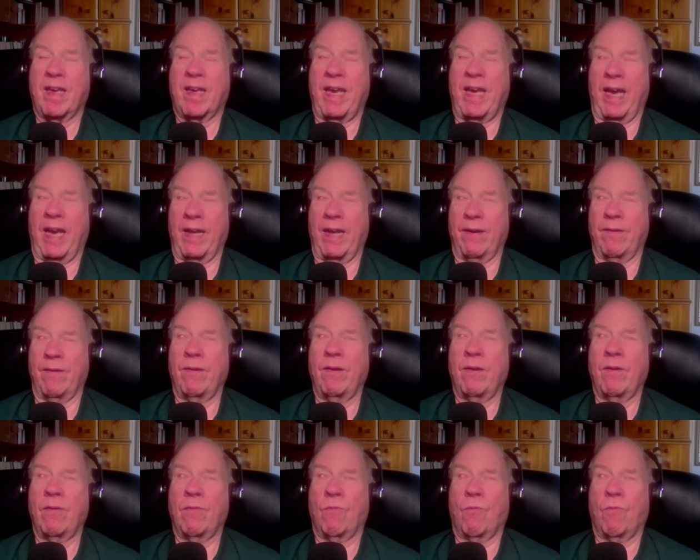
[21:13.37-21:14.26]
can
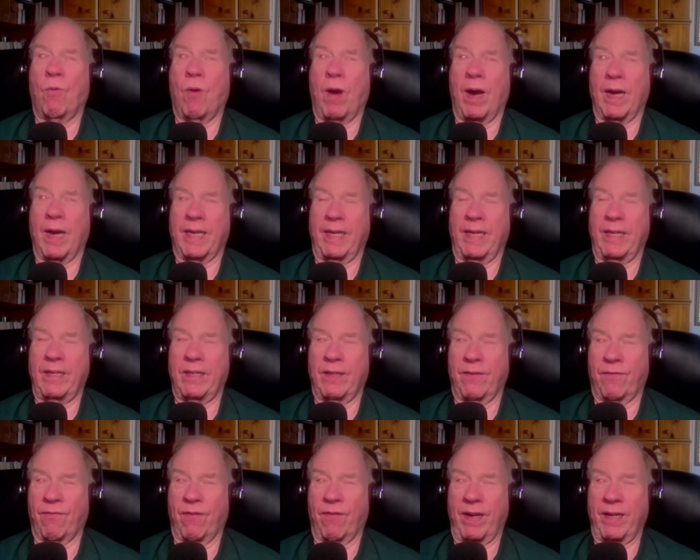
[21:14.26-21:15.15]
walk in
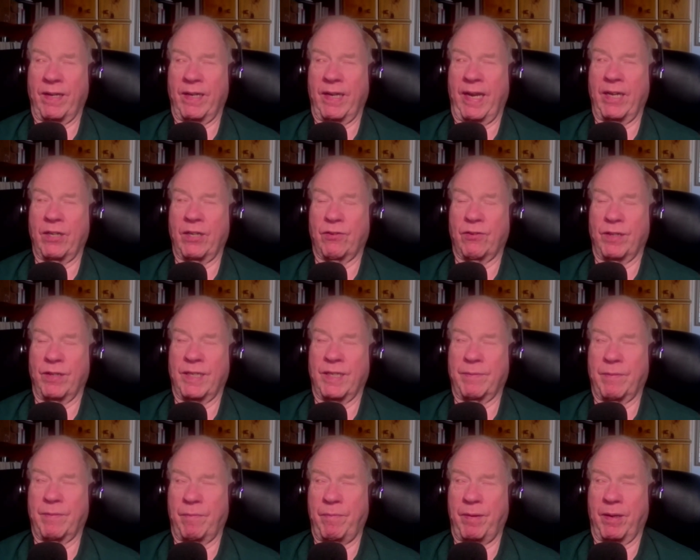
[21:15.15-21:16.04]
the front entrance
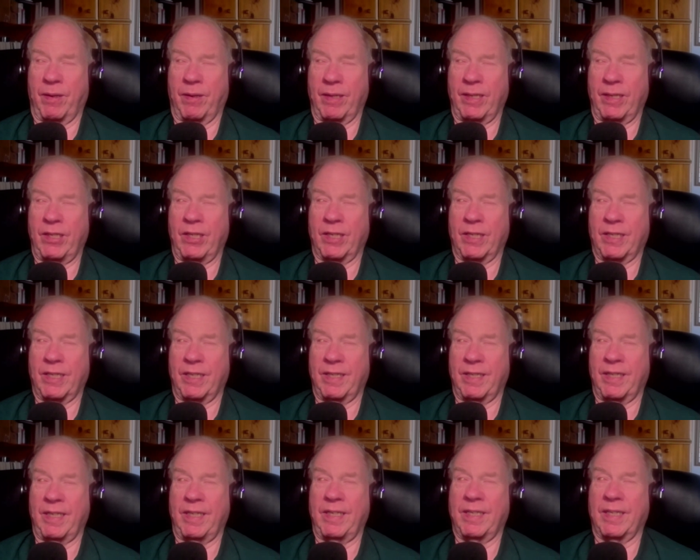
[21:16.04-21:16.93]
of a building just
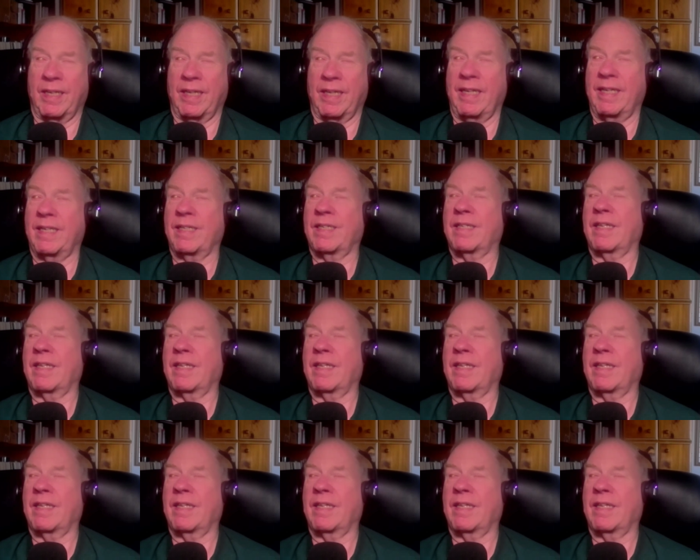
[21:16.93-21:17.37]
as easily